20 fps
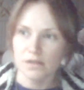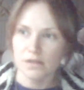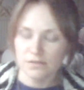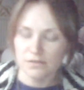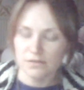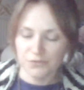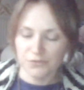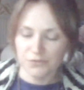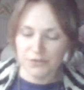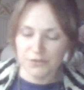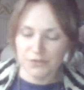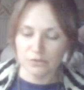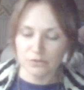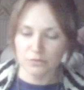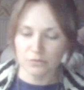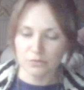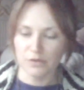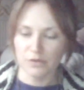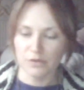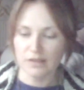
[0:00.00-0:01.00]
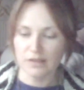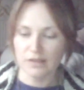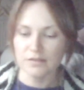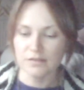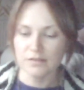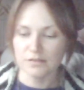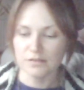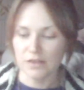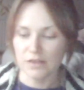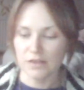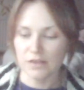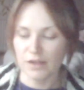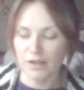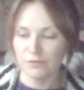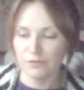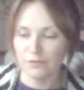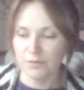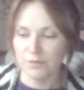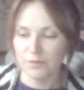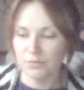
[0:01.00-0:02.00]
feel what it is to have
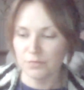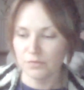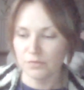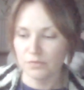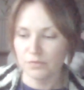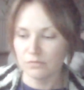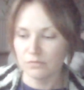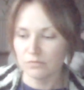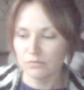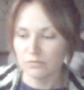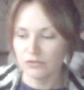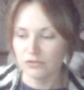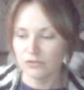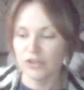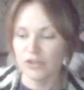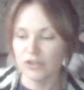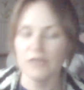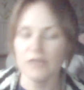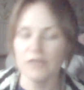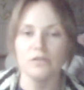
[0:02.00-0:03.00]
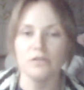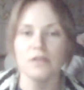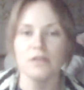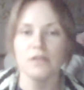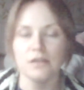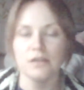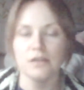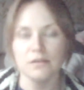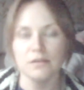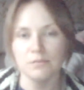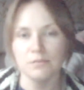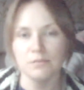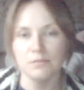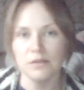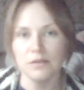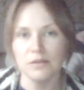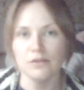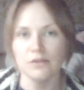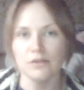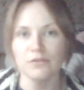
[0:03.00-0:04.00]
people genuinely be there
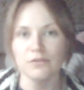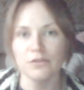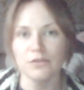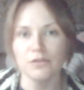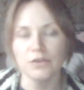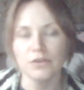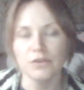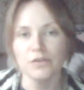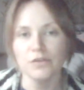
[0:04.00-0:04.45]
for you.